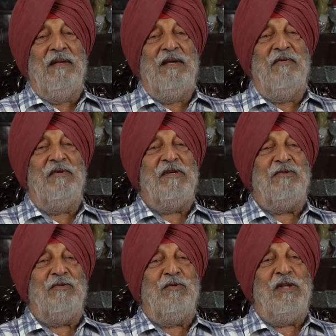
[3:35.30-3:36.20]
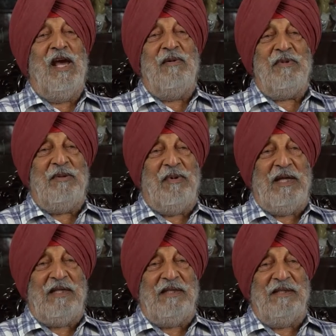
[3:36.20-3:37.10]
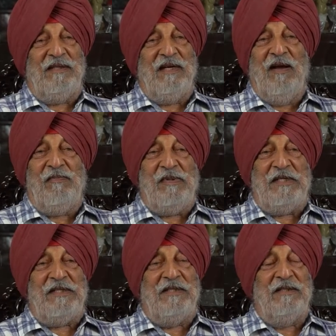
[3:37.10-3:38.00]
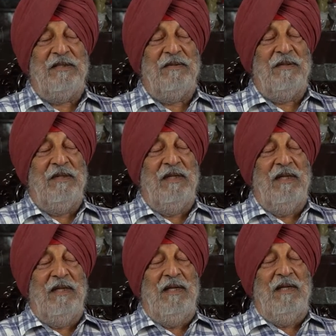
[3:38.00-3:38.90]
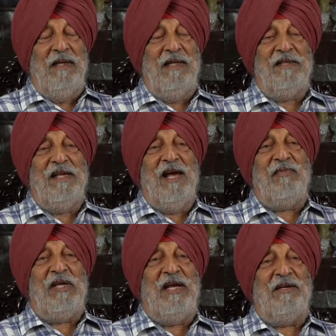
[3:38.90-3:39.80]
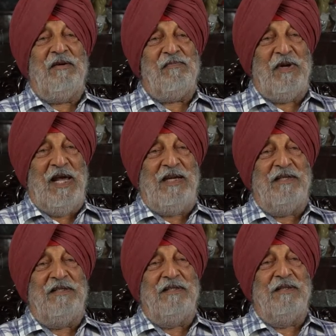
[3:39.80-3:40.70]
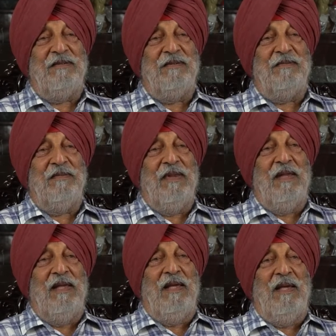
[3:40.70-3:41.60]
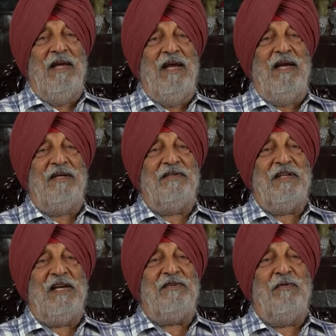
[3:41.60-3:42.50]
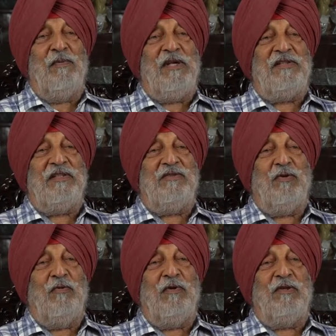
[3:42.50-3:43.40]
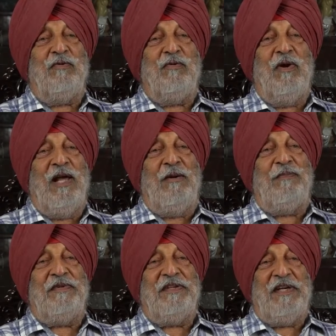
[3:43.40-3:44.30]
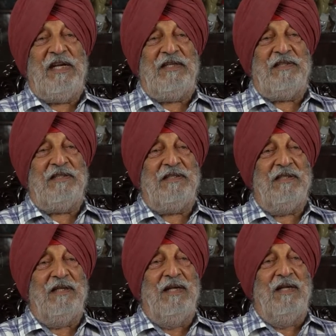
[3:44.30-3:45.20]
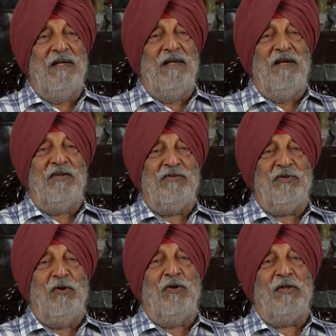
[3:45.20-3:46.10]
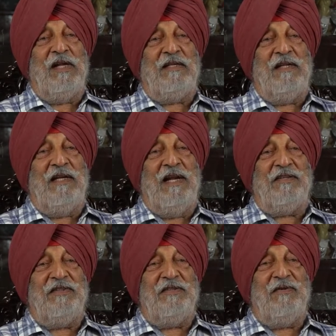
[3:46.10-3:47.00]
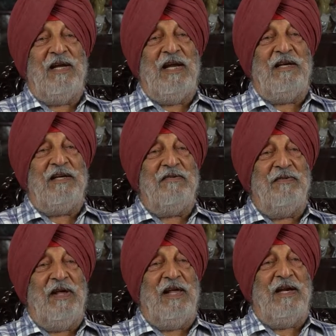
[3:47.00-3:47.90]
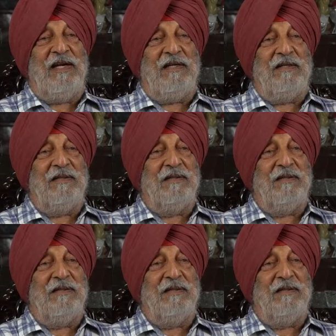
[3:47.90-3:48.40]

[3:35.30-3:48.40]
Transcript: given to the army by the government, and the army had complied and sent formations over to help states ensure that the elections were held in a fair and